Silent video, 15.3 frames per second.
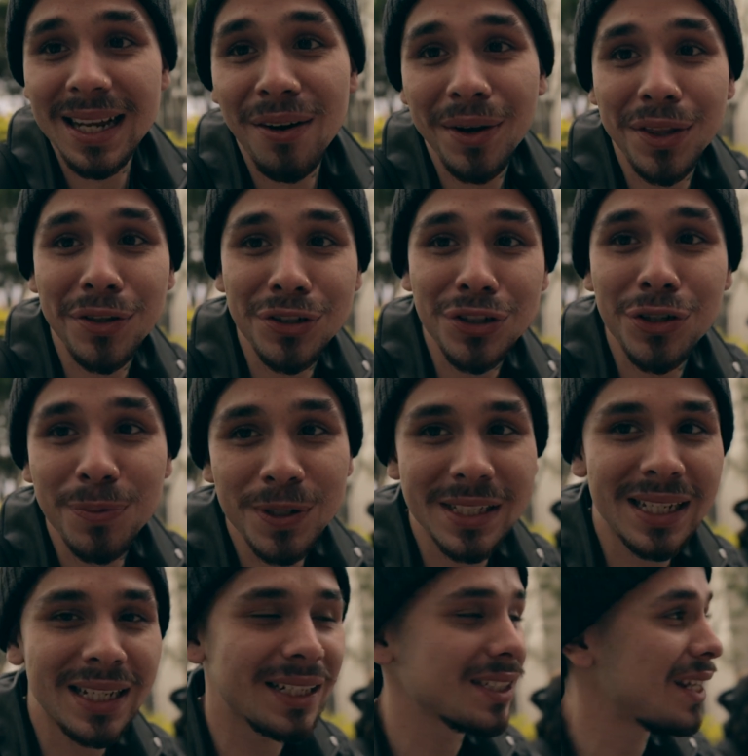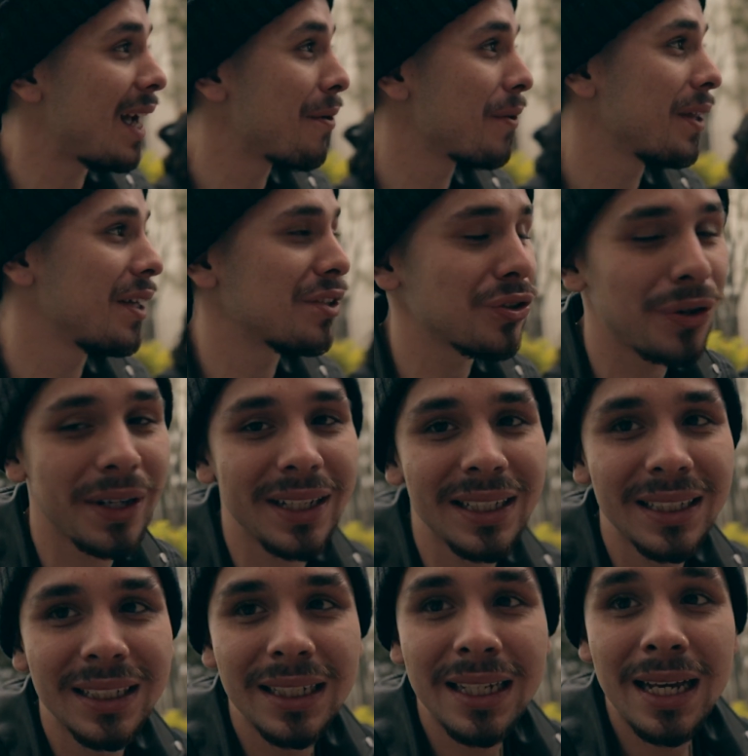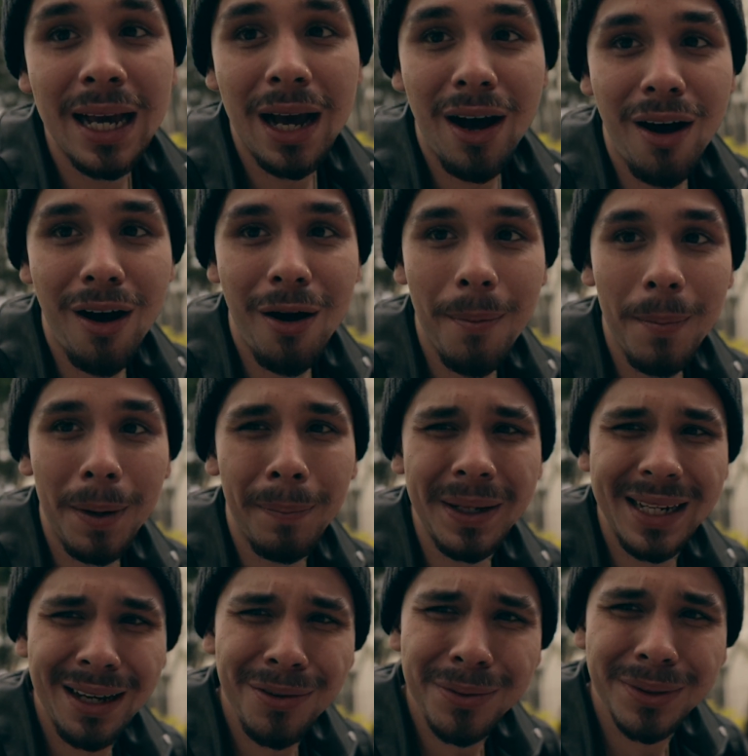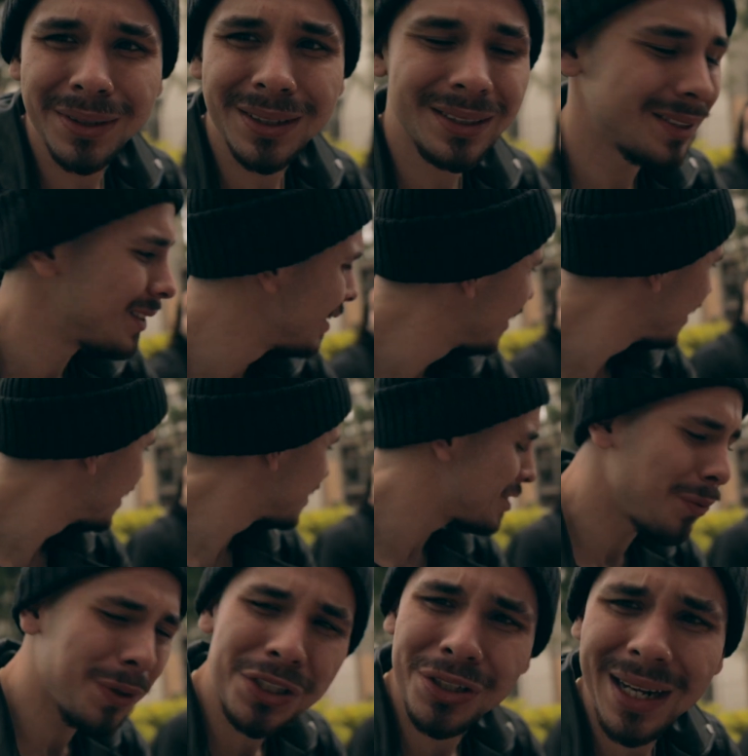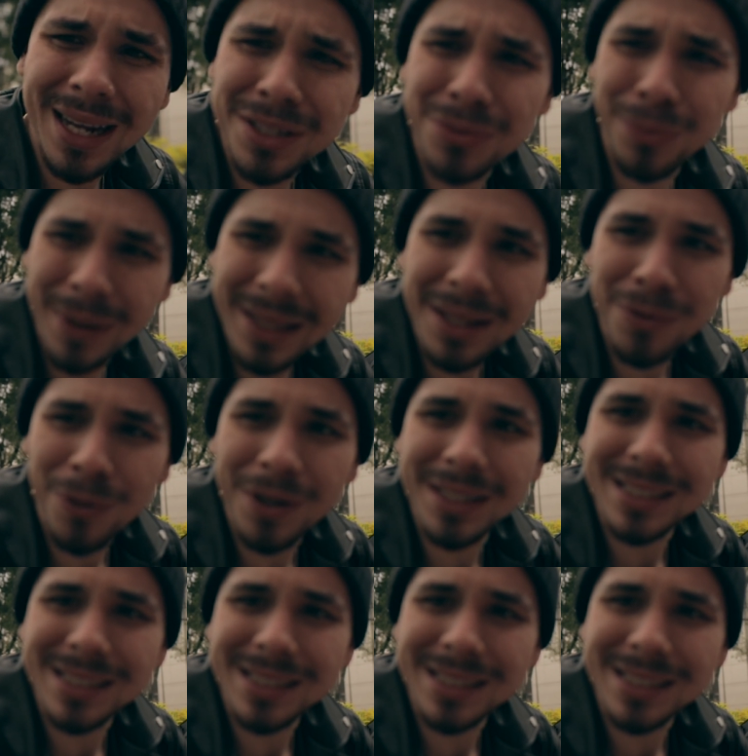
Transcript: out, and they're super sick. I really enjoyed it. But now, to what you guys really want